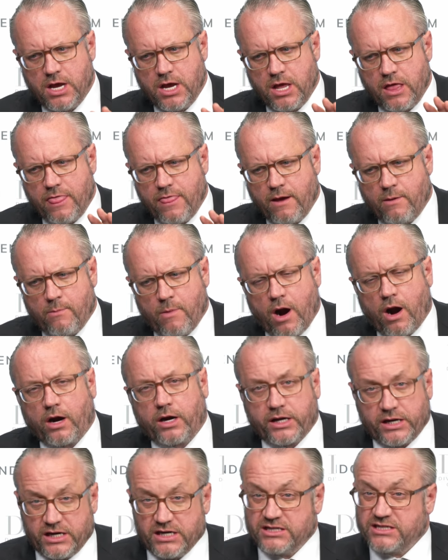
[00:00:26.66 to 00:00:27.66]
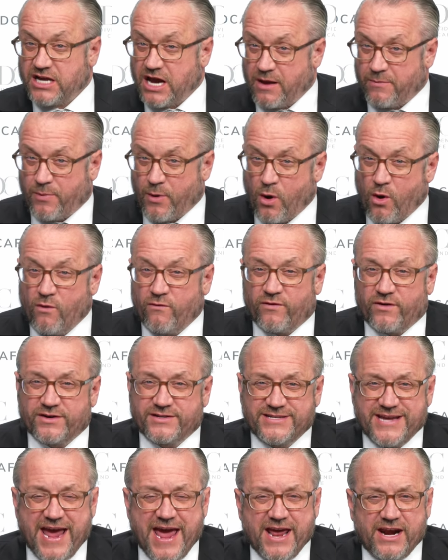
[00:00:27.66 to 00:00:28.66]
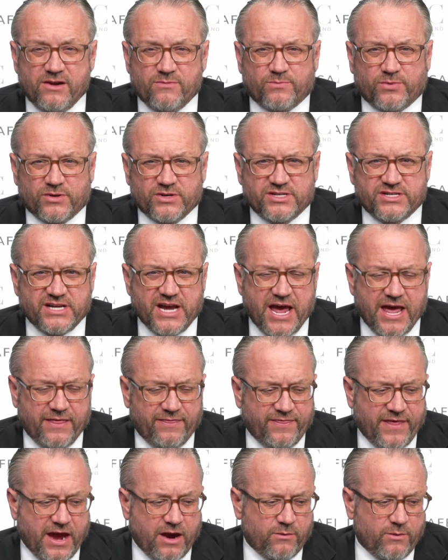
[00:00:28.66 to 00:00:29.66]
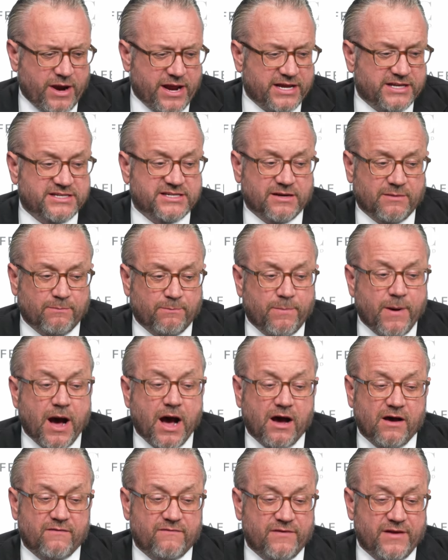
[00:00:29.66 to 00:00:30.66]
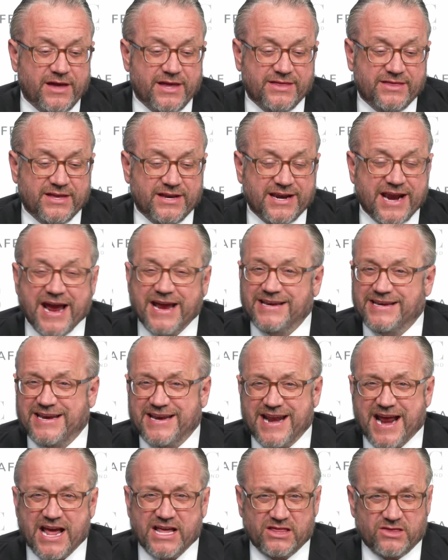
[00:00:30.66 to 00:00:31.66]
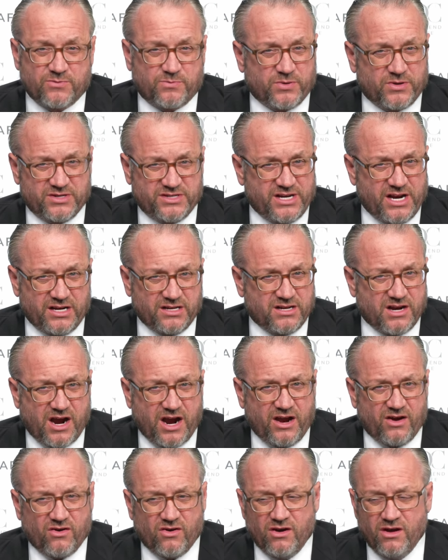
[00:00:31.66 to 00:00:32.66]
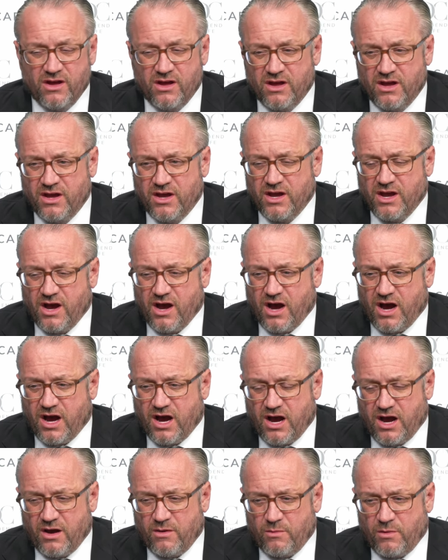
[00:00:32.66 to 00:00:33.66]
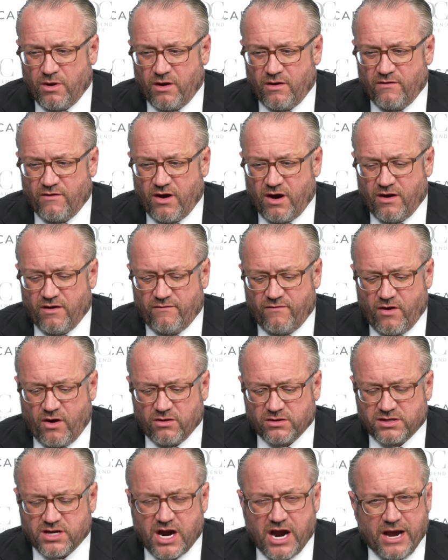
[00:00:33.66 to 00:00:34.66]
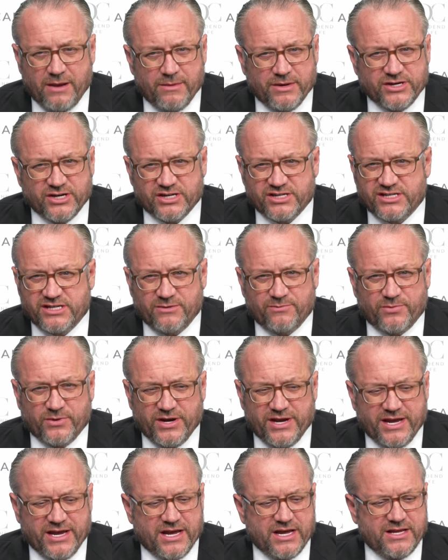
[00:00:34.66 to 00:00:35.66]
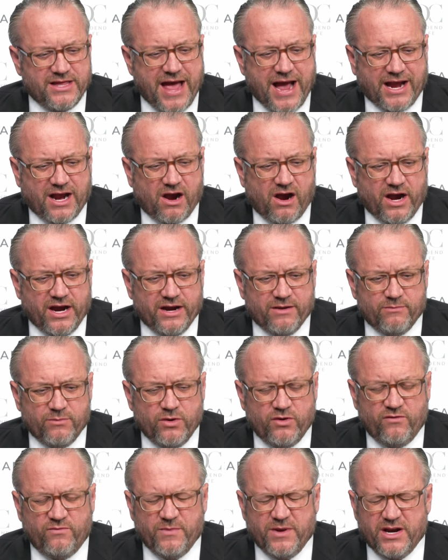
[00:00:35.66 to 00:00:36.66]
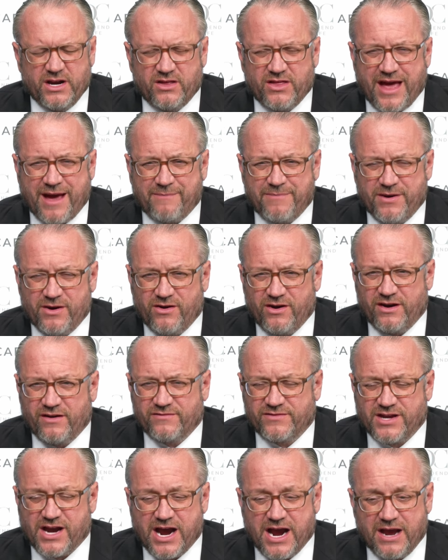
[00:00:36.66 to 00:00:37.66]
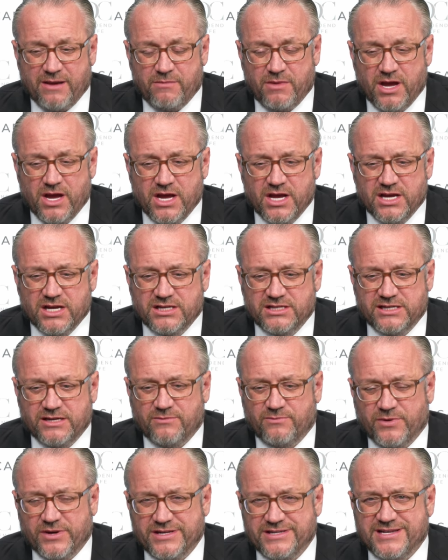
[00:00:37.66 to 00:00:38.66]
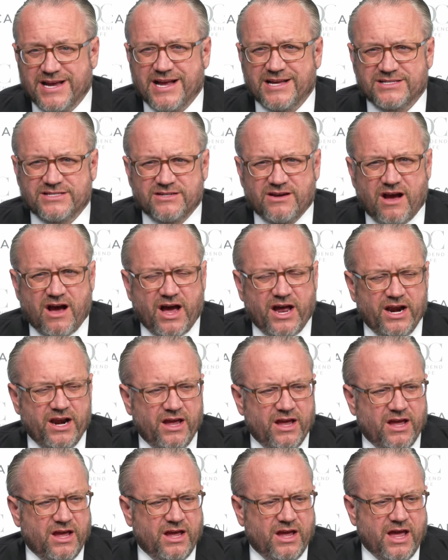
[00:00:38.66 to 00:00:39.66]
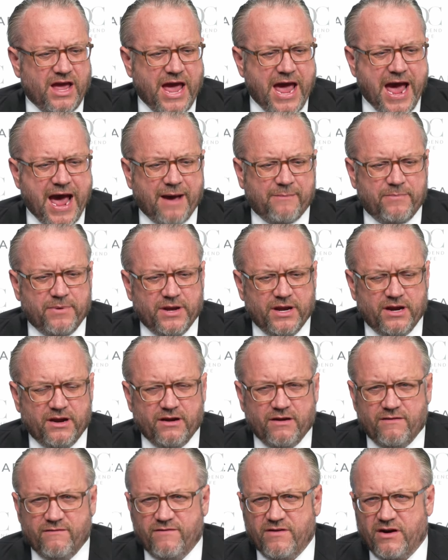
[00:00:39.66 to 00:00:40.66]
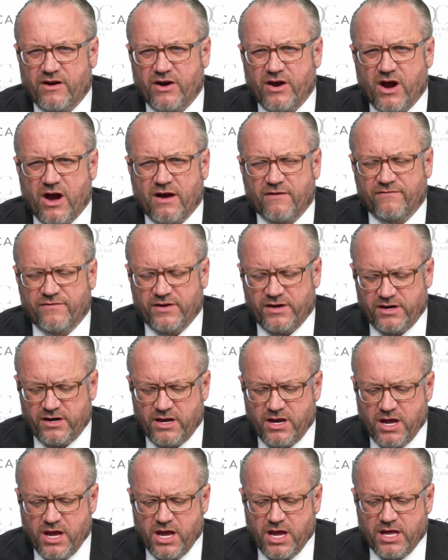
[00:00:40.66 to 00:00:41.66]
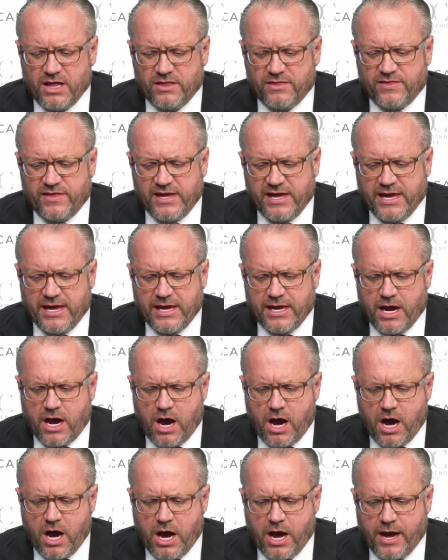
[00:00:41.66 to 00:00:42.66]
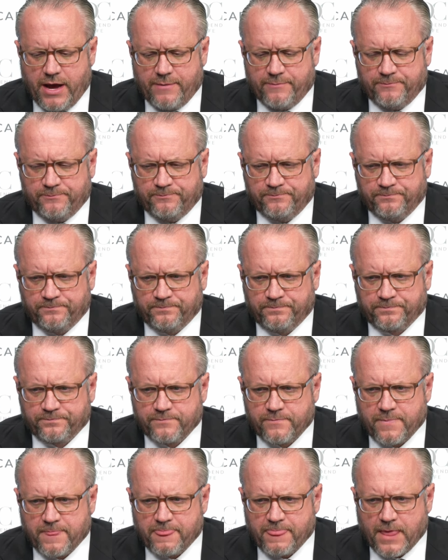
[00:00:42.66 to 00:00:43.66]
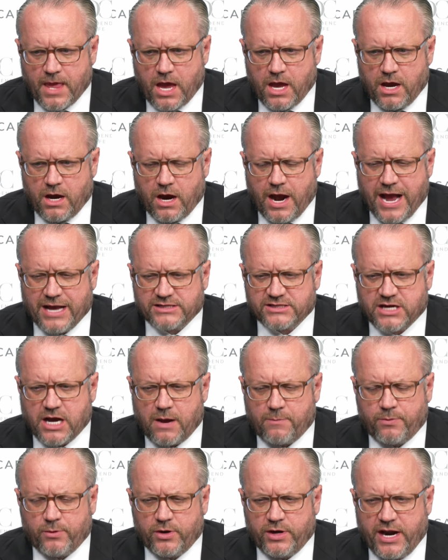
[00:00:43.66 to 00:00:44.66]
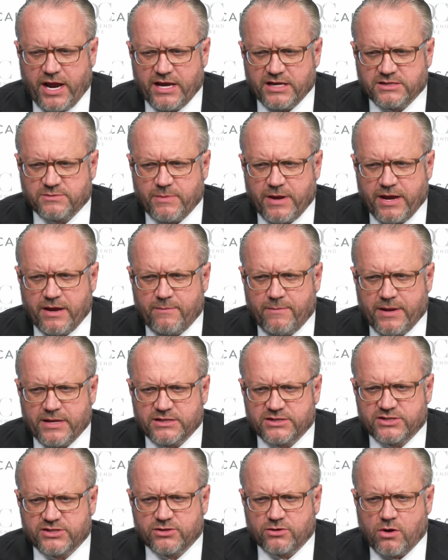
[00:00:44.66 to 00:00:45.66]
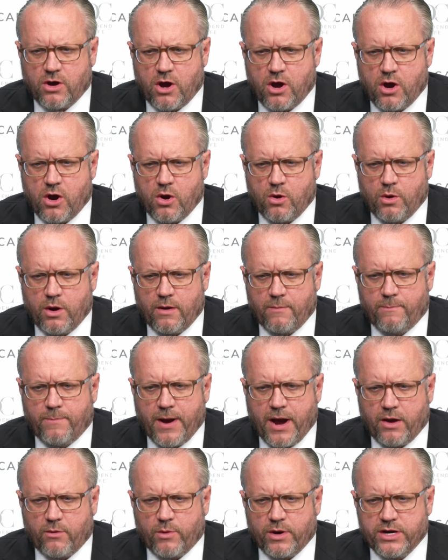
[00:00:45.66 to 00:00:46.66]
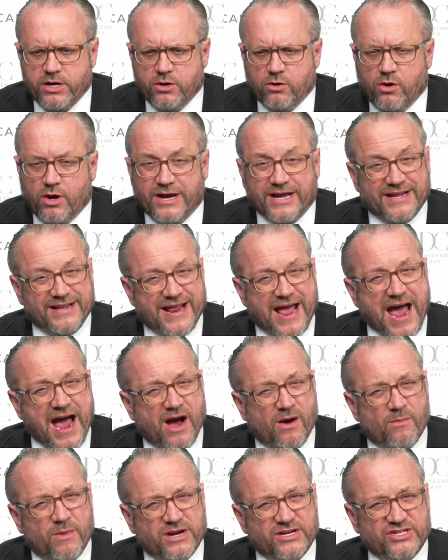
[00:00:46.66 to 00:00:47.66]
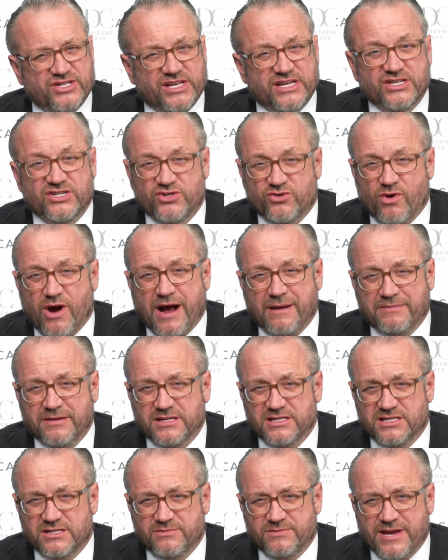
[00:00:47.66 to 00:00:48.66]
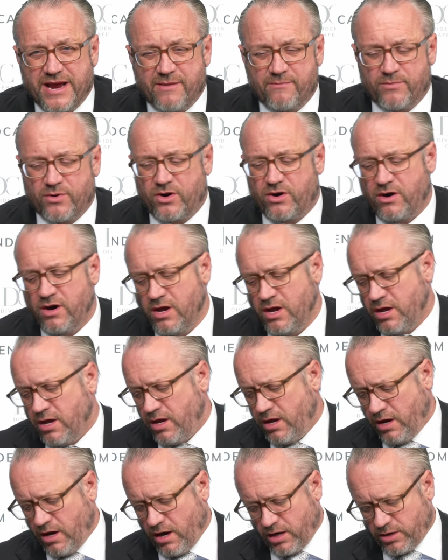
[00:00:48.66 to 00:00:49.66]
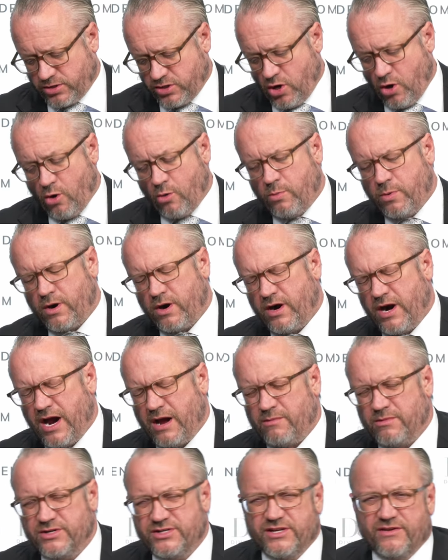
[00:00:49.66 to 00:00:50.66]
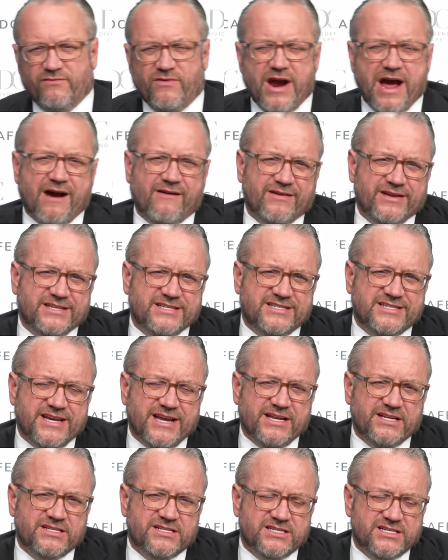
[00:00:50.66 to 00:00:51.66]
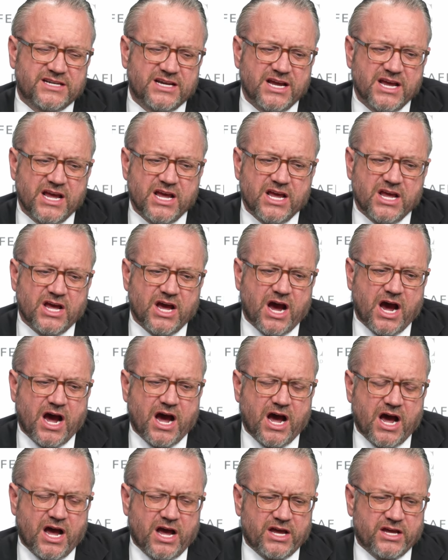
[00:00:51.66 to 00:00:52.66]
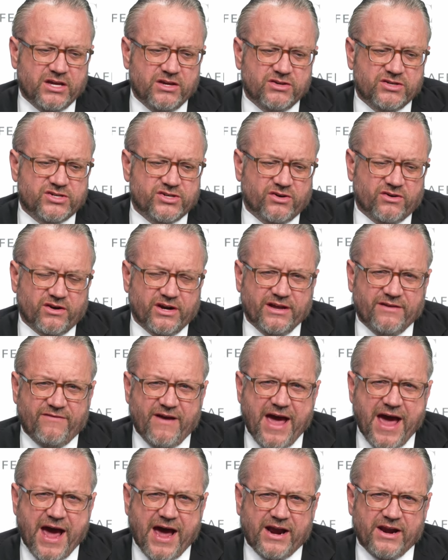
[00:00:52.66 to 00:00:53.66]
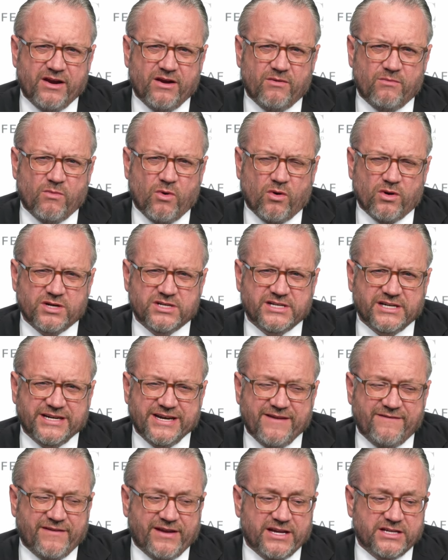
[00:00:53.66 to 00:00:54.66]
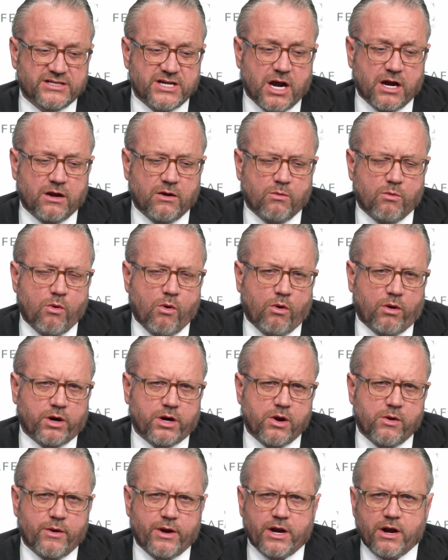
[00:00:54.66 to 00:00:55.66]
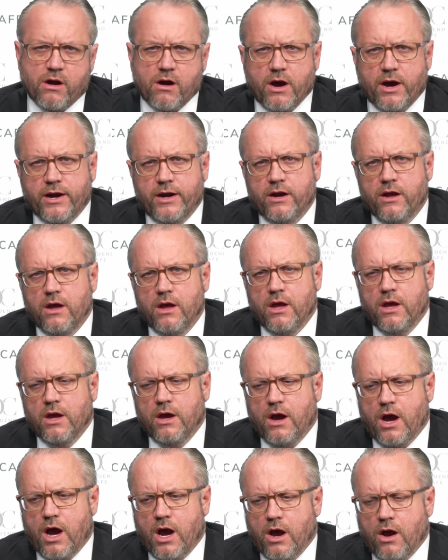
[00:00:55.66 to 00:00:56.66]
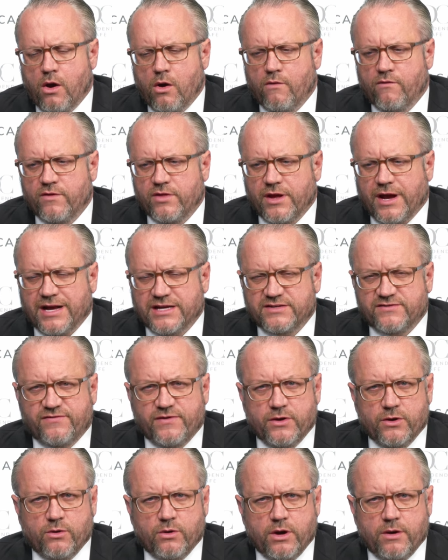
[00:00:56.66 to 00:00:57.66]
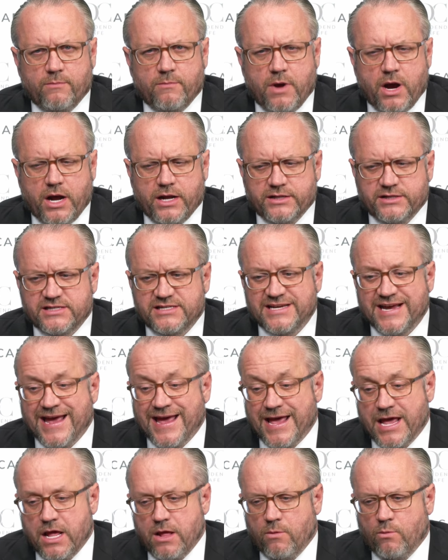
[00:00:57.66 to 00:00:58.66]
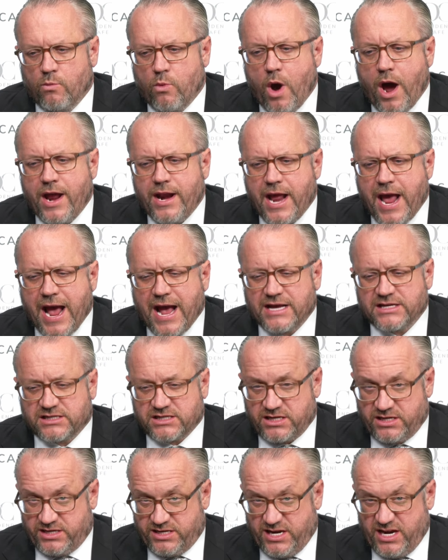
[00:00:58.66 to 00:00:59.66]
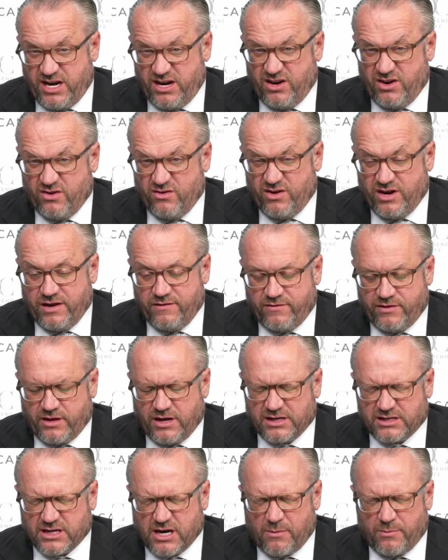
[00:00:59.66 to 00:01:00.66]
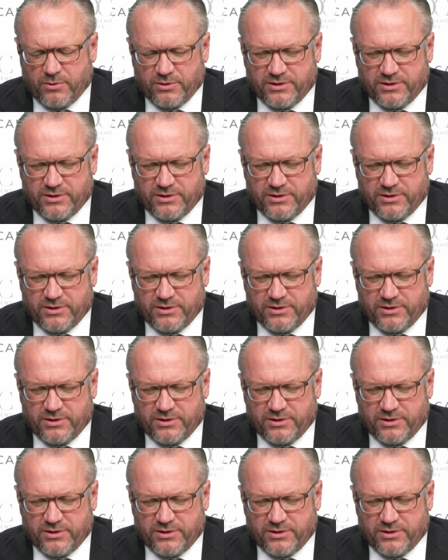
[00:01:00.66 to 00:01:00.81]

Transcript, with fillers: the market is up over 10%. That rate's above in the 99th percentile um, of, of all time. It just simply, that kind of movement in that period of time simply does not happen very often. The um, last couple of days may have been slow, but when you look at how much things dropped in September and October and how much they've rallied since, uh, you certainly have had more significant tug of war going on uh, over the last few months. What has continued, even the last couple